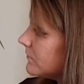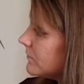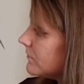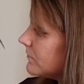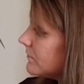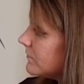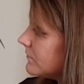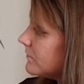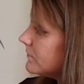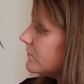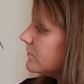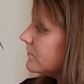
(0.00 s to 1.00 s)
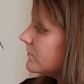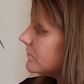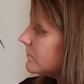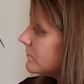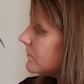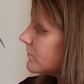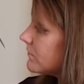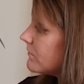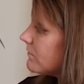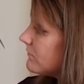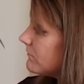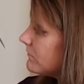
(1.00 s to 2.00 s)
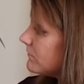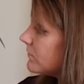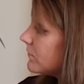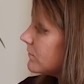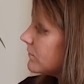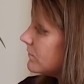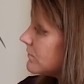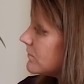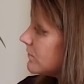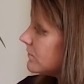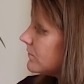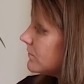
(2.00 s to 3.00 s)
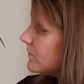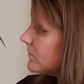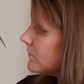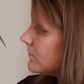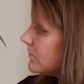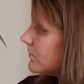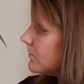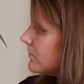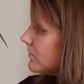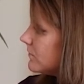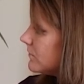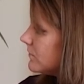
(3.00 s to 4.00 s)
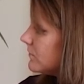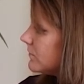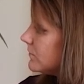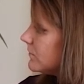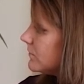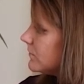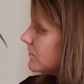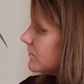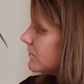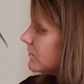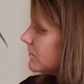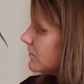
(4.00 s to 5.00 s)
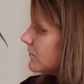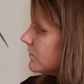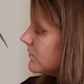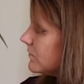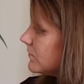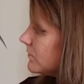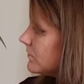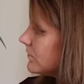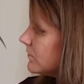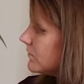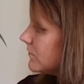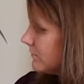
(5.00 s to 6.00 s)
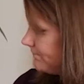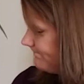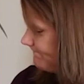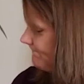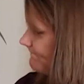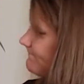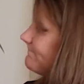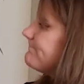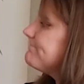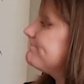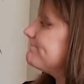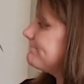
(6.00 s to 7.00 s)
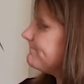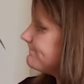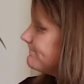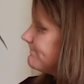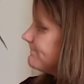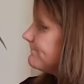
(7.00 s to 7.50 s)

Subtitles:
(silent)